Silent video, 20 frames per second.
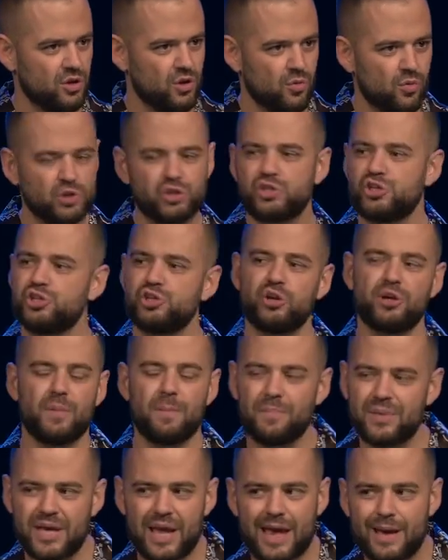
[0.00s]
which
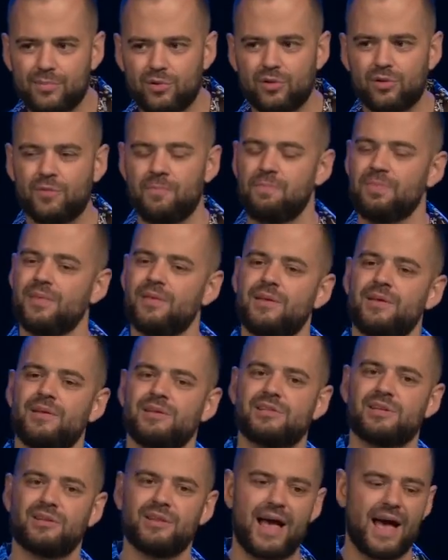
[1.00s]
shouldn't be able
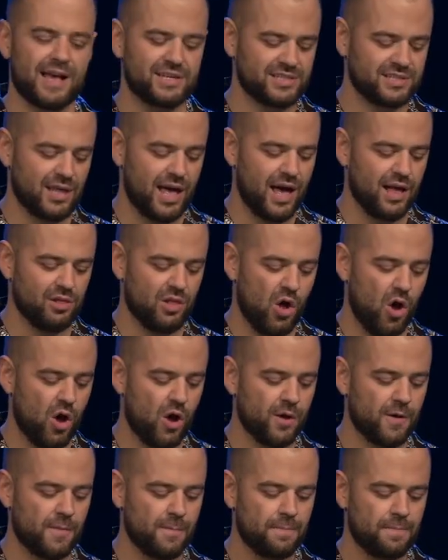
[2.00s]
to last that
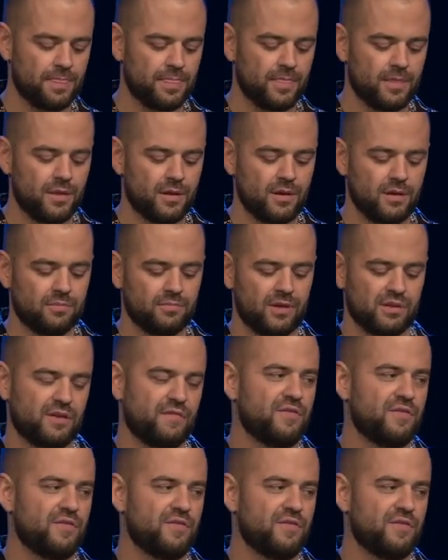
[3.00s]
long. Like, they